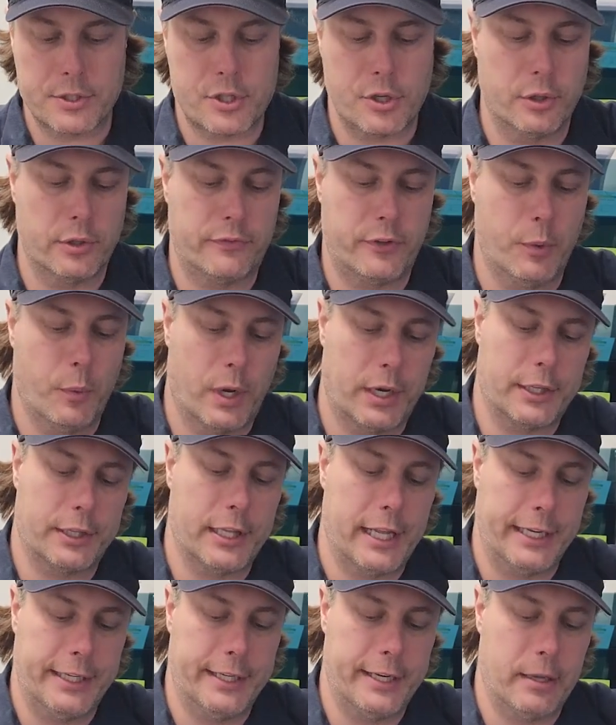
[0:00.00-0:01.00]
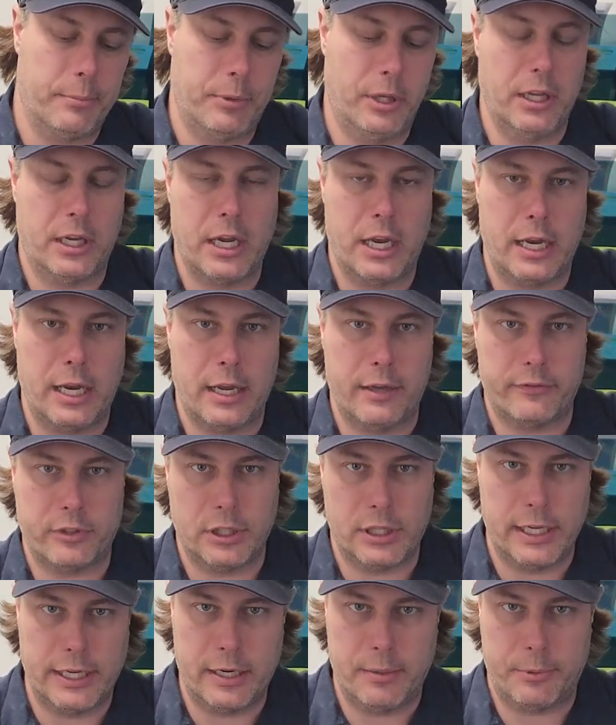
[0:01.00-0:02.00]
So if you want to light it up, you kind of have
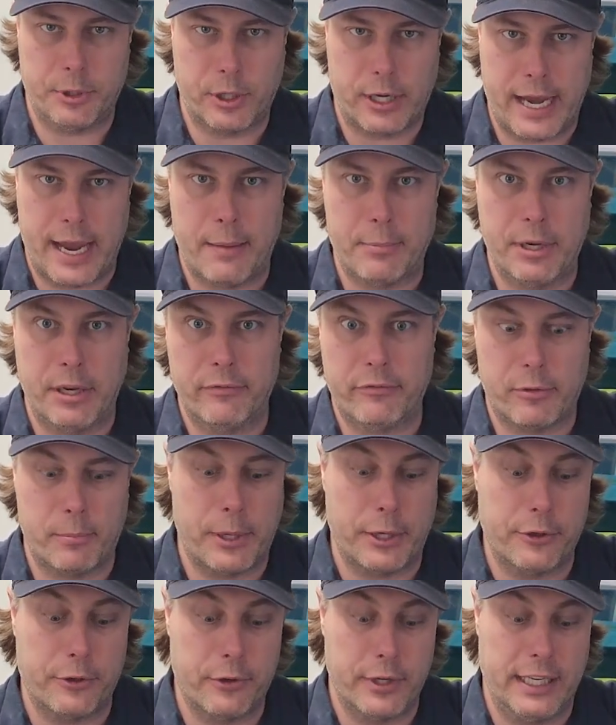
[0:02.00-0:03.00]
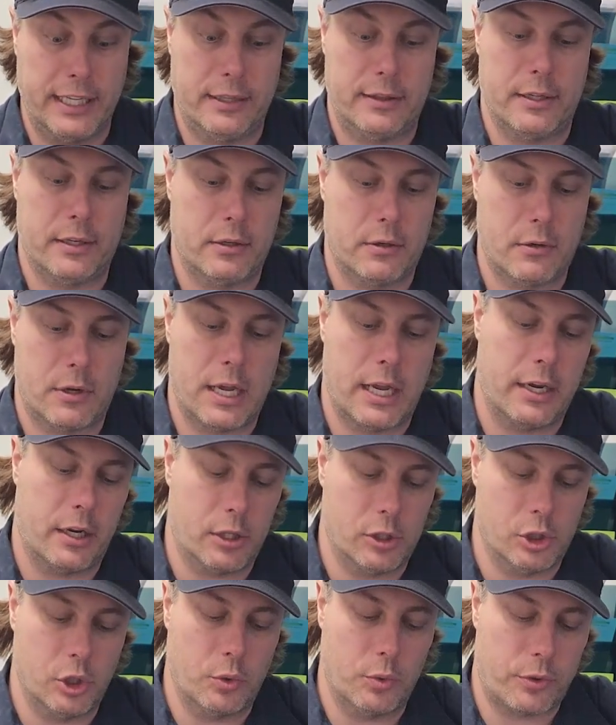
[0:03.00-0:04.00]
to light up your cabinet from underneath and it'll kind
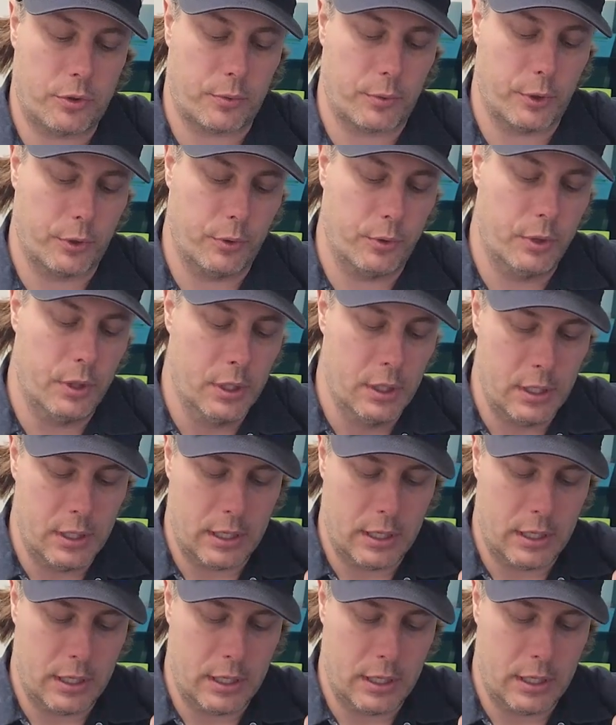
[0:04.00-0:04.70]
of glow through.